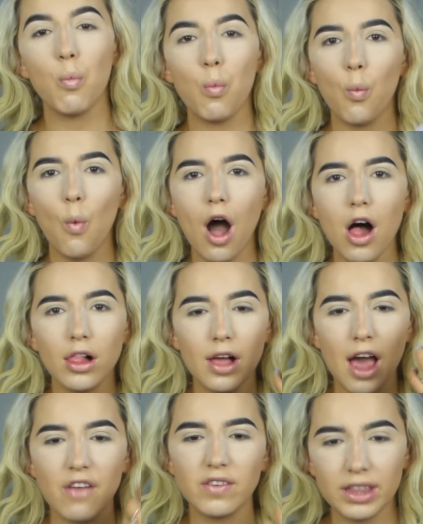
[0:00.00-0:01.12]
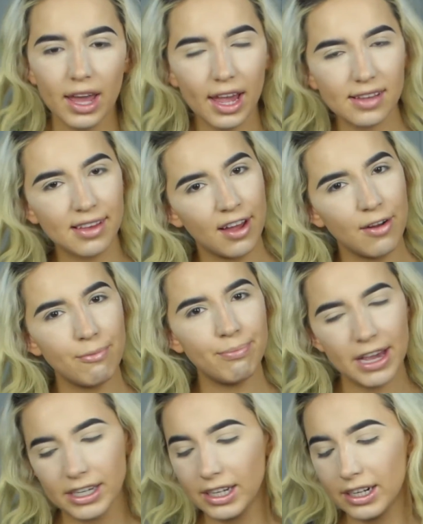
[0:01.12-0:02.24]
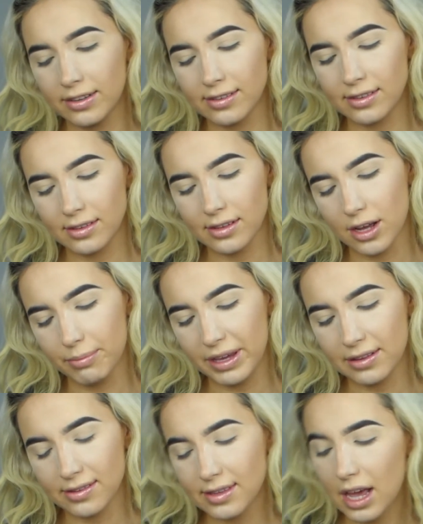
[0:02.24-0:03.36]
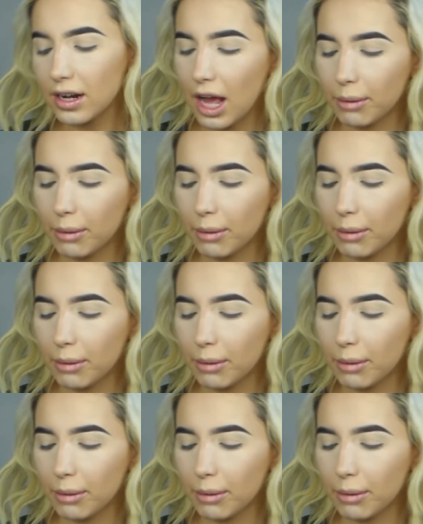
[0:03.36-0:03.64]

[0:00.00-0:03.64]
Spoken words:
While everything is kind of baking and being set, I'm